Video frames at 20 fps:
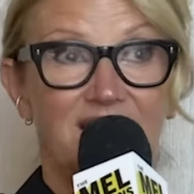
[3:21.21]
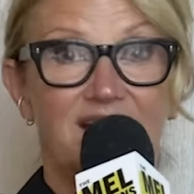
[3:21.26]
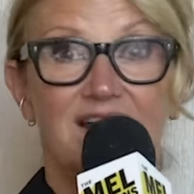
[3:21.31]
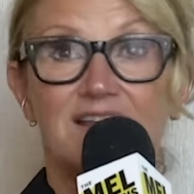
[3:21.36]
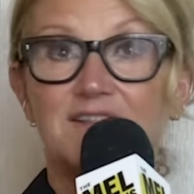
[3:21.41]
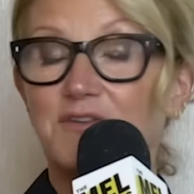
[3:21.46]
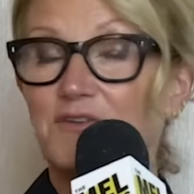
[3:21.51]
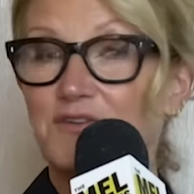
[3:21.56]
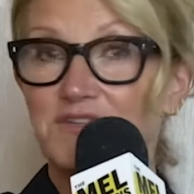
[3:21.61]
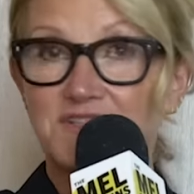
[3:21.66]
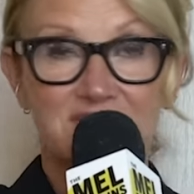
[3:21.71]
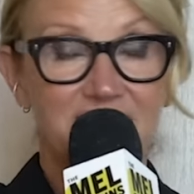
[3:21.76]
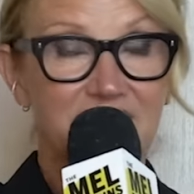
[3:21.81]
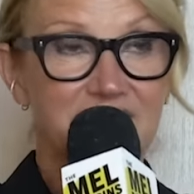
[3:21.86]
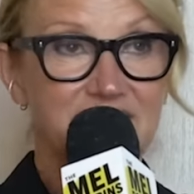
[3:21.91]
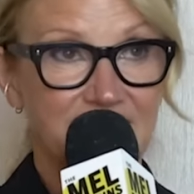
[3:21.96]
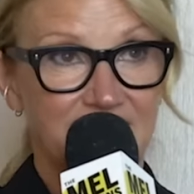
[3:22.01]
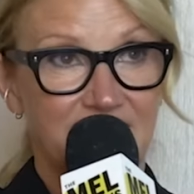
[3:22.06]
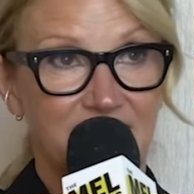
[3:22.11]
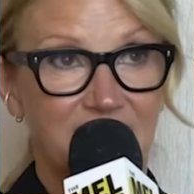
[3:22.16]
I looked in the
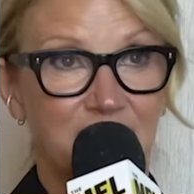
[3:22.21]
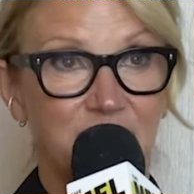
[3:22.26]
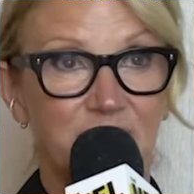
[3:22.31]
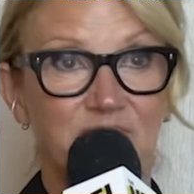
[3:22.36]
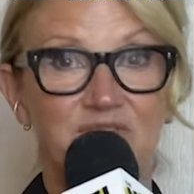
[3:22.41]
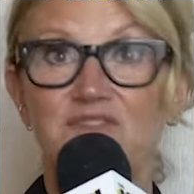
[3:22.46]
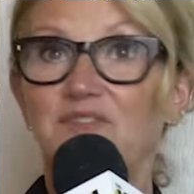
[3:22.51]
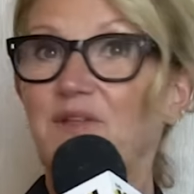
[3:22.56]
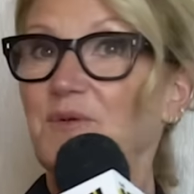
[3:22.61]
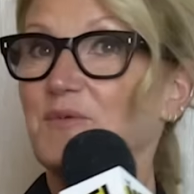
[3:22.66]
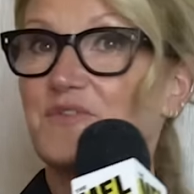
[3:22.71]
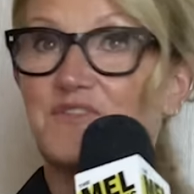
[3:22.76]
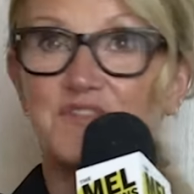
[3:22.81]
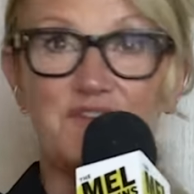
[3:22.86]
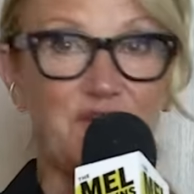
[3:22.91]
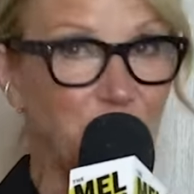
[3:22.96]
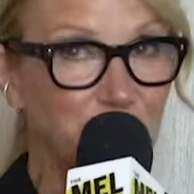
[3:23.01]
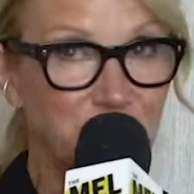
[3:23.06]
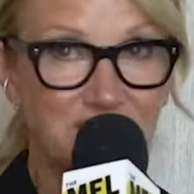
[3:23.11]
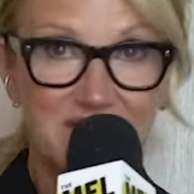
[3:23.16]
DMs. There was
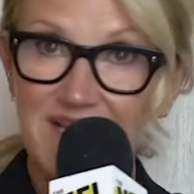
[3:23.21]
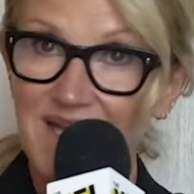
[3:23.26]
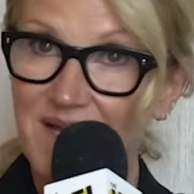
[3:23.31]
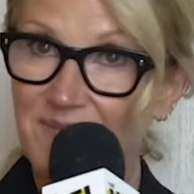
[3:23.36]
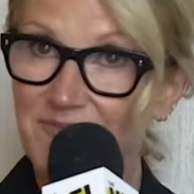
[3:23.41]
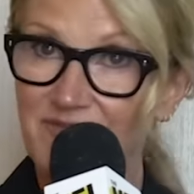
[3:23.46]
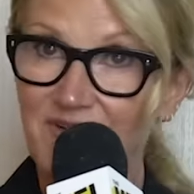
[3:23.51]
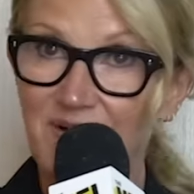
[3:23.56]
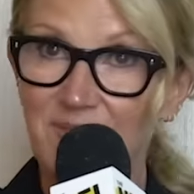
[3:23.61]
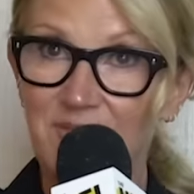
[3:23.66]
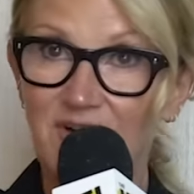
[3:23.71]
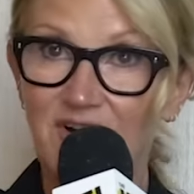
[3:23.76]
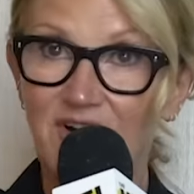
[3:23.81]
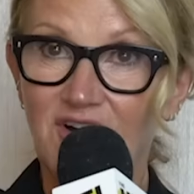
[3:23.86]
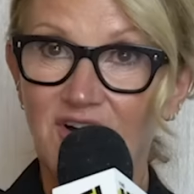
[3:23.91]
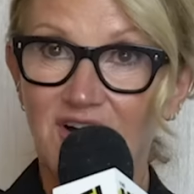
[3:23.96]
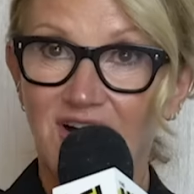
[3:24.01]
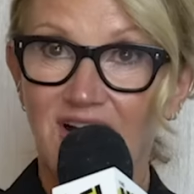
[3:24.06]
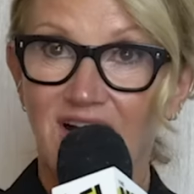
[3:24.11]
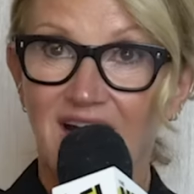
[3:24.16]
no DM from
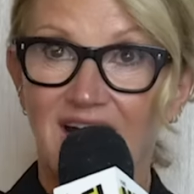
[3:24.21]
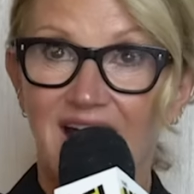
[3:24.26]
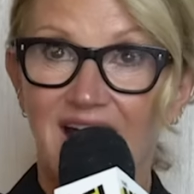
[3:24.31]
her.